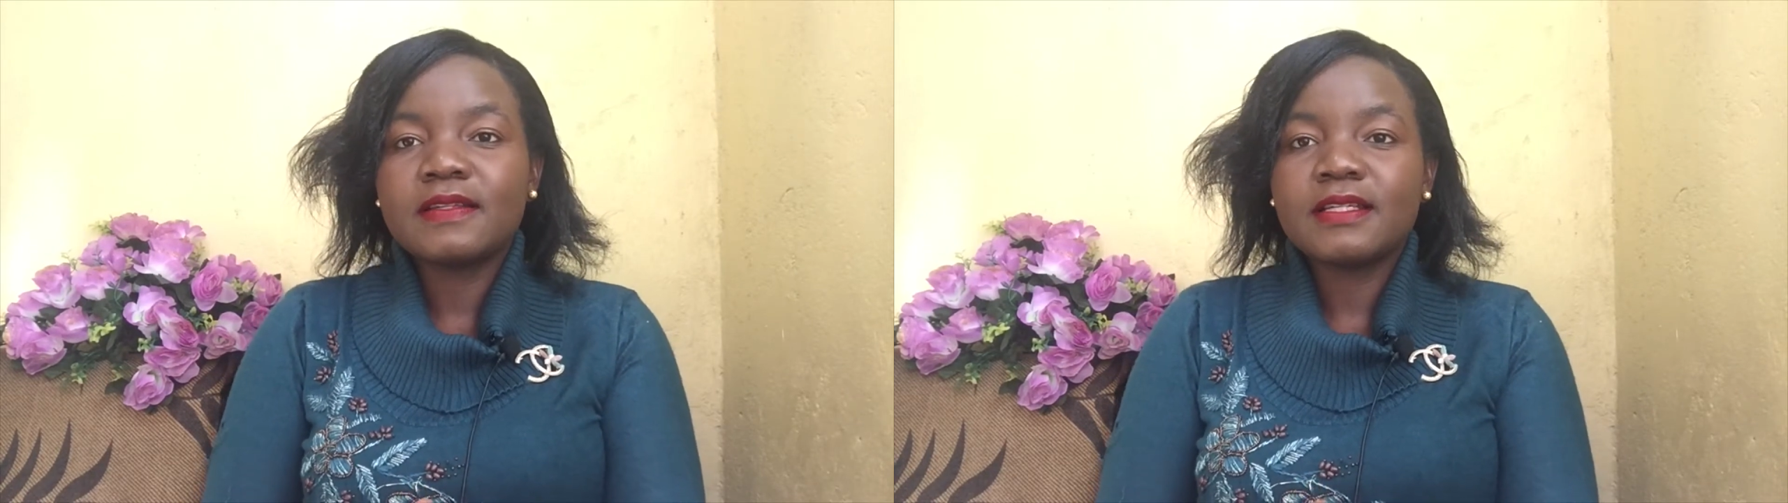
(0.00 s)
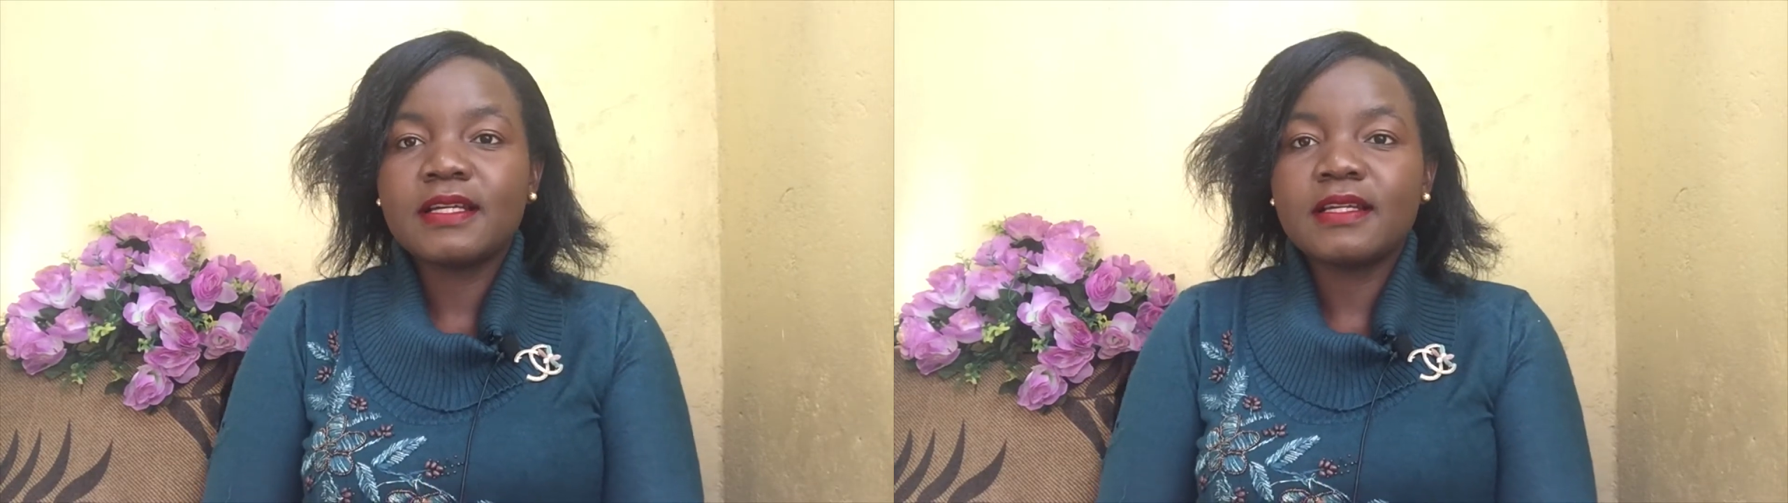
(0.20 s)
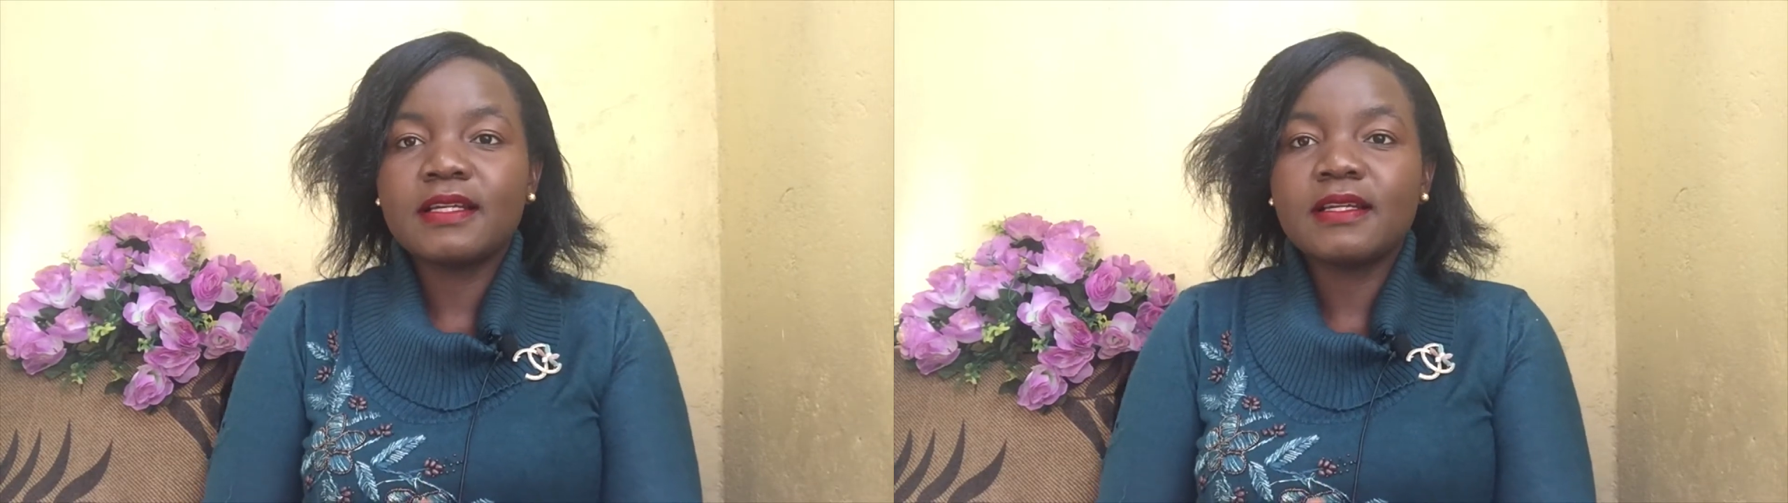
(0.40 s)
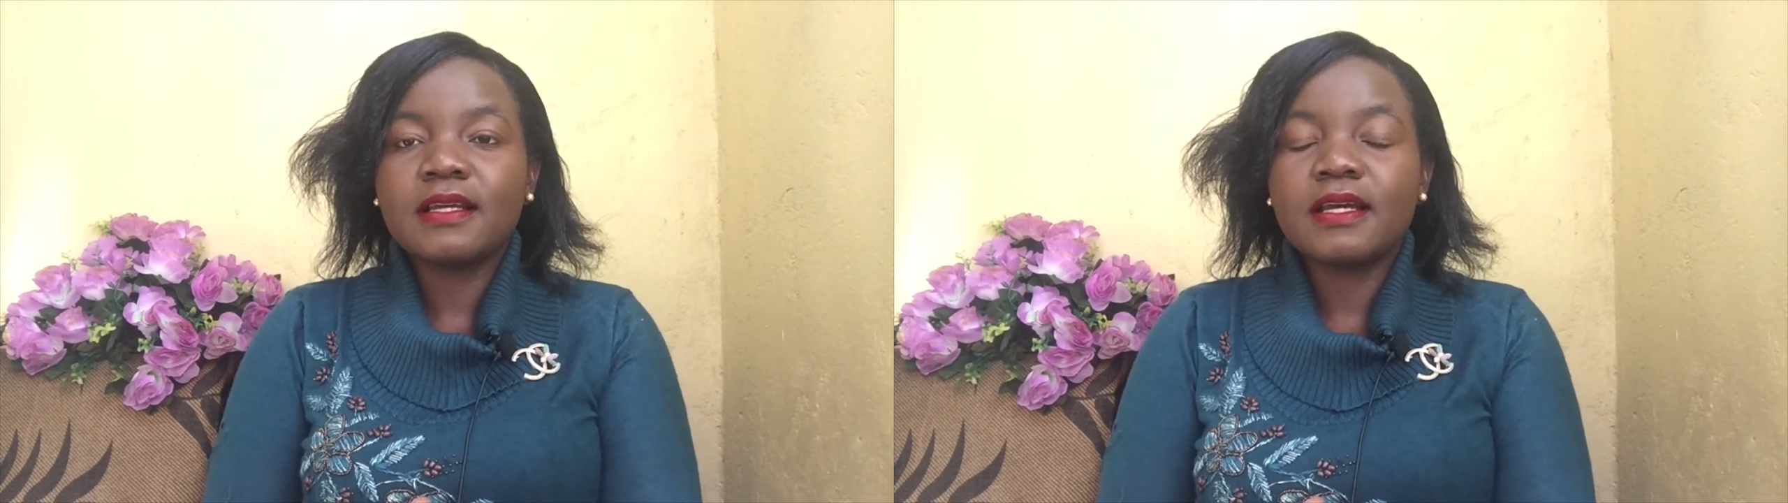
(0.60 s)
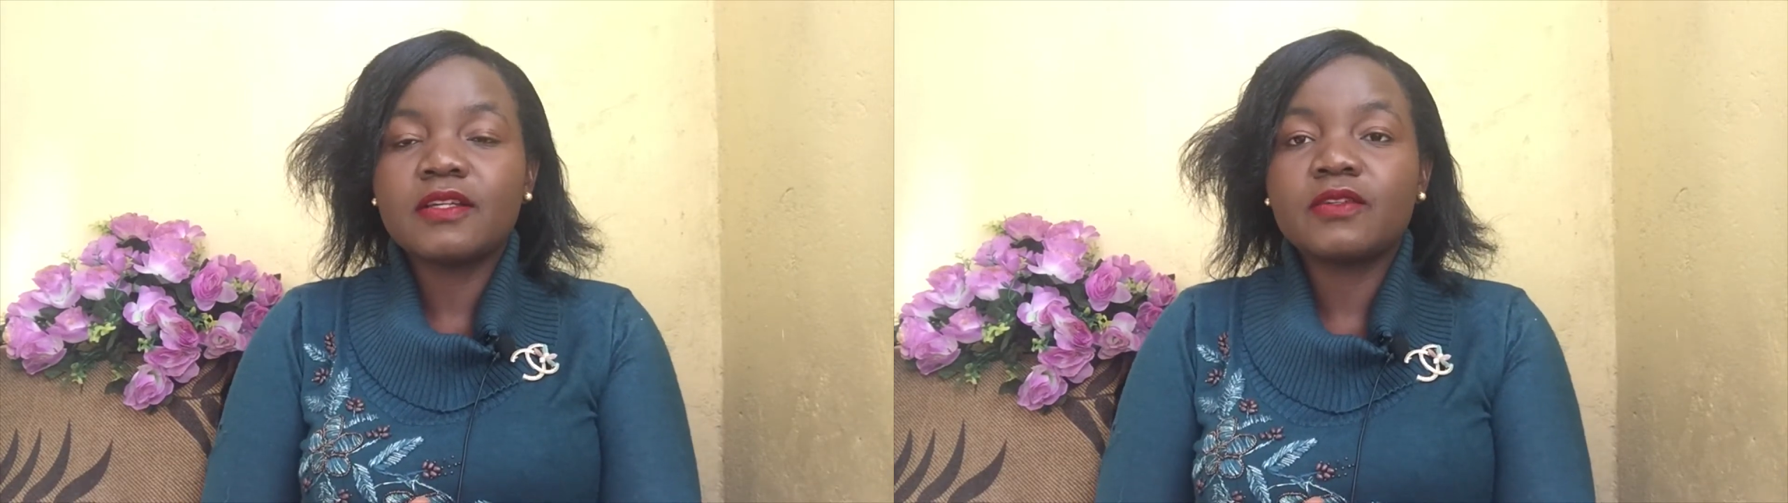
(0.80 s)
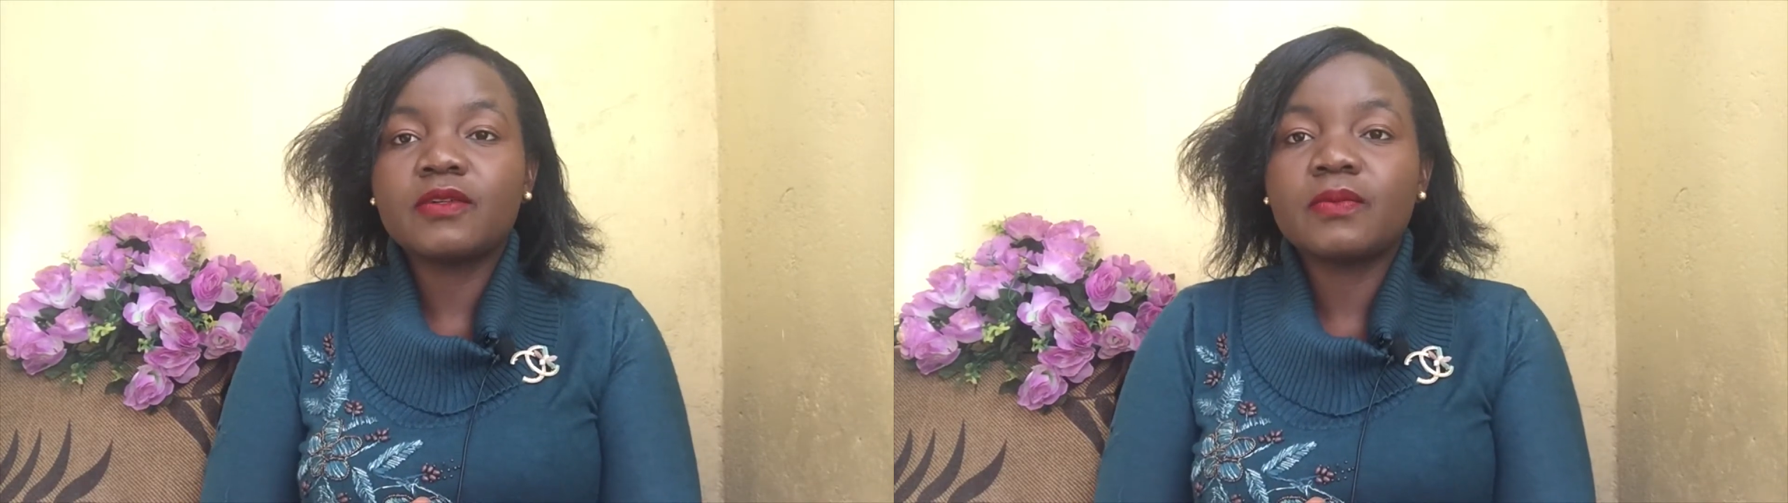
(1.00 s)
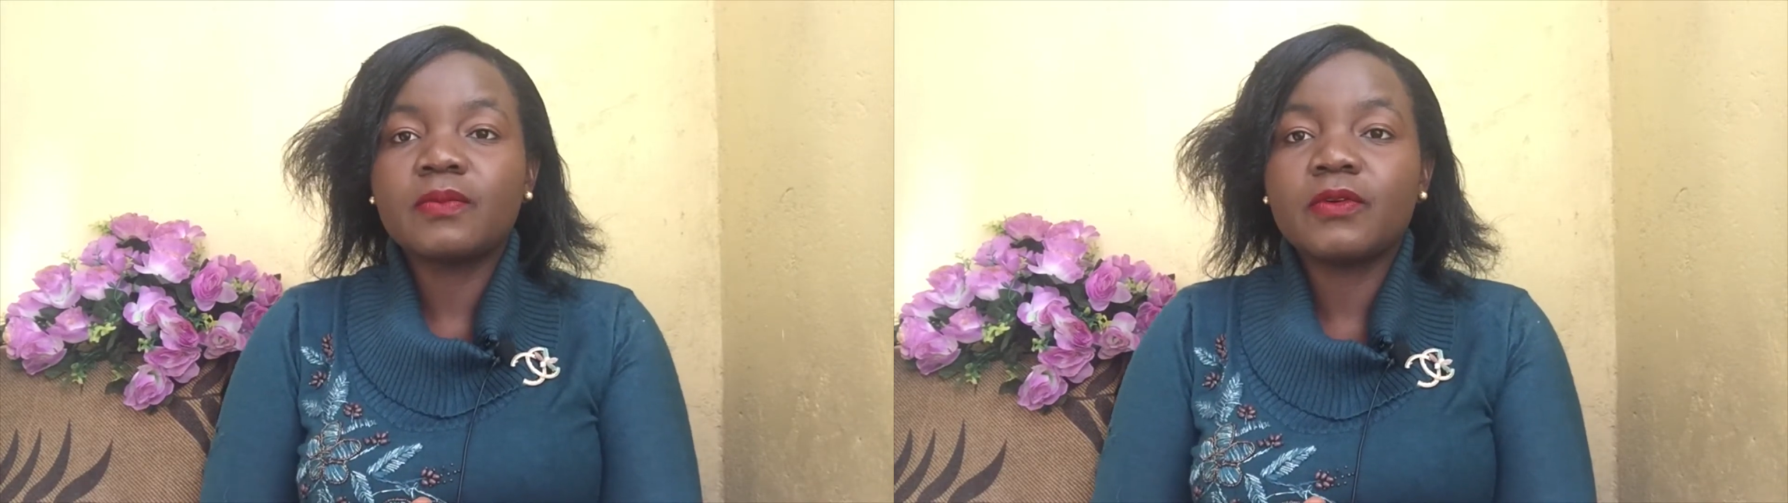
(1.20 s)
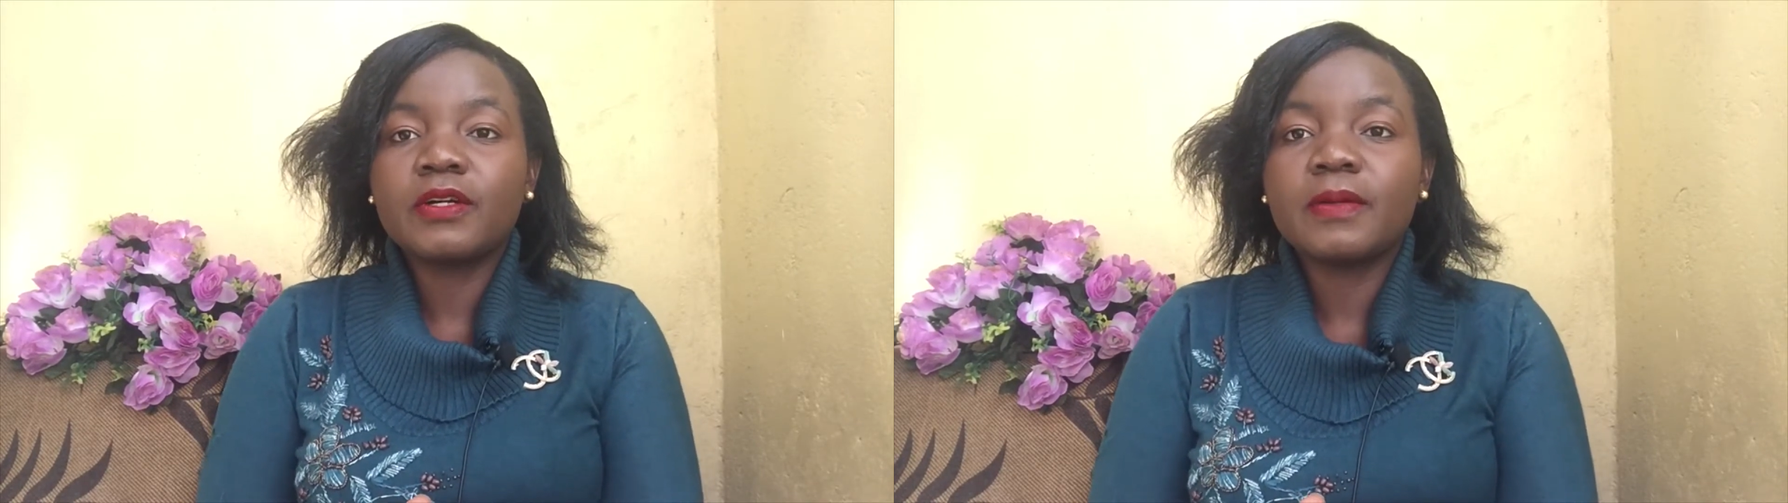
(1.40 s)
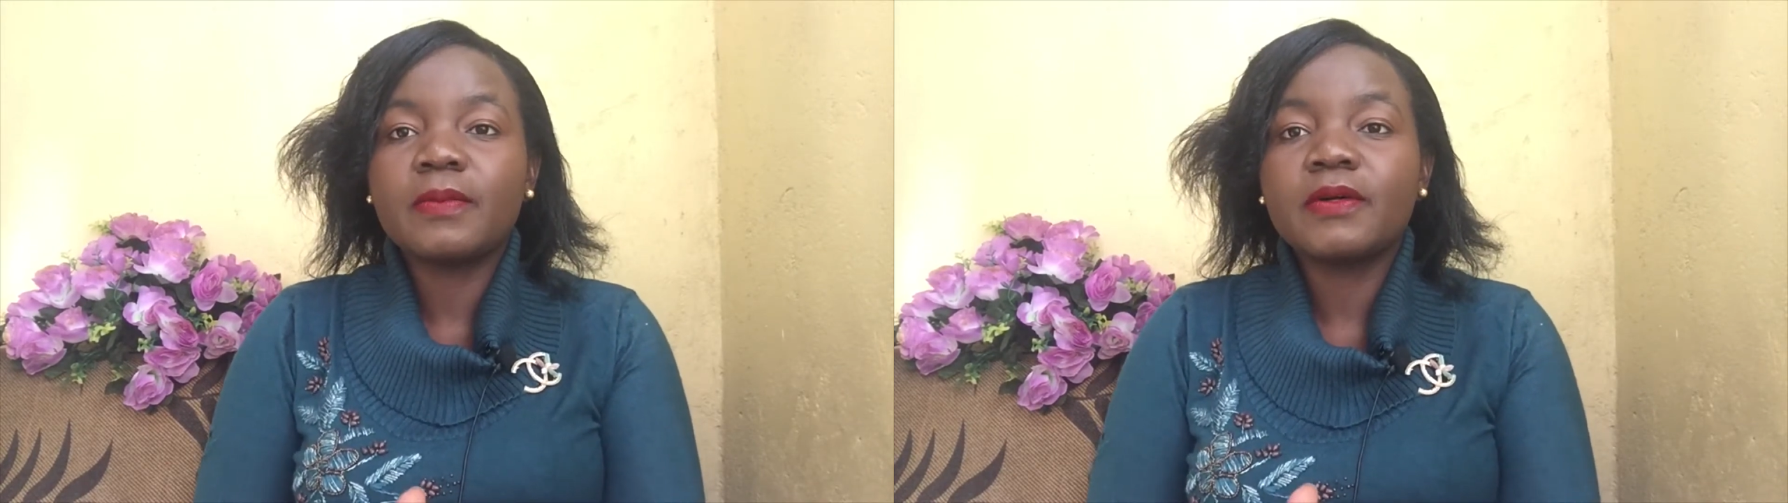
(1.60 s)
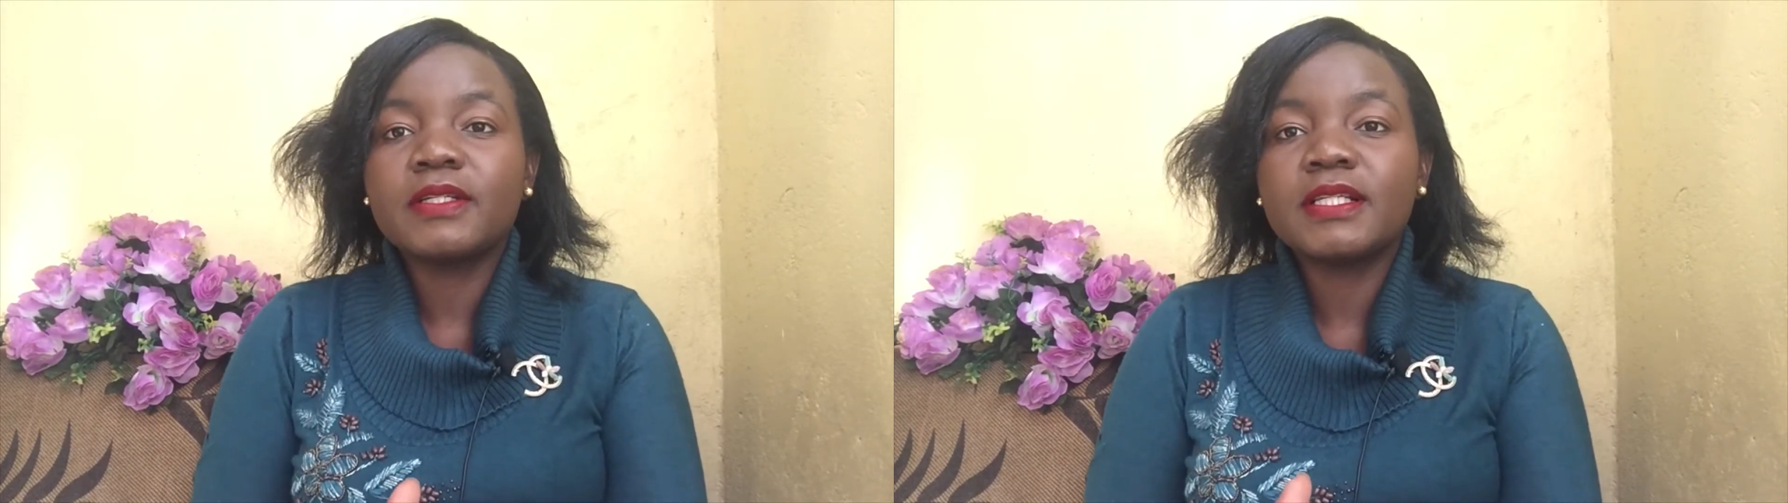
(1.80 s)
channel I talk more
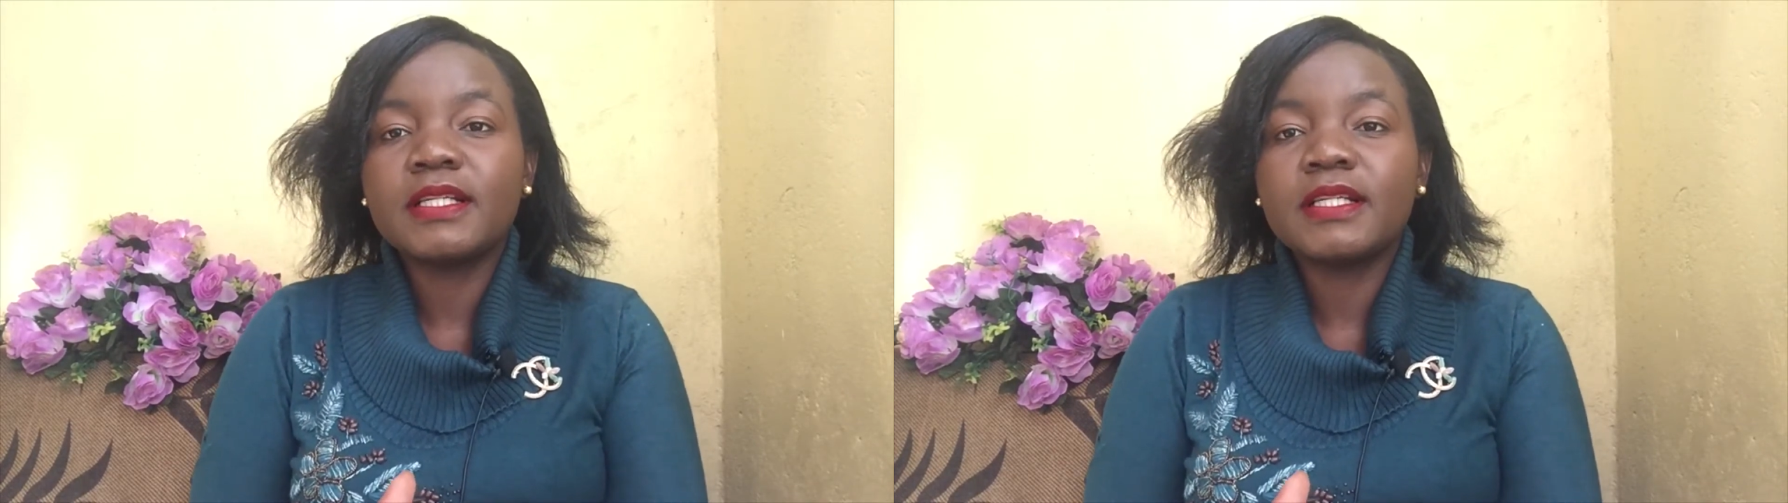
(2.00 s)
about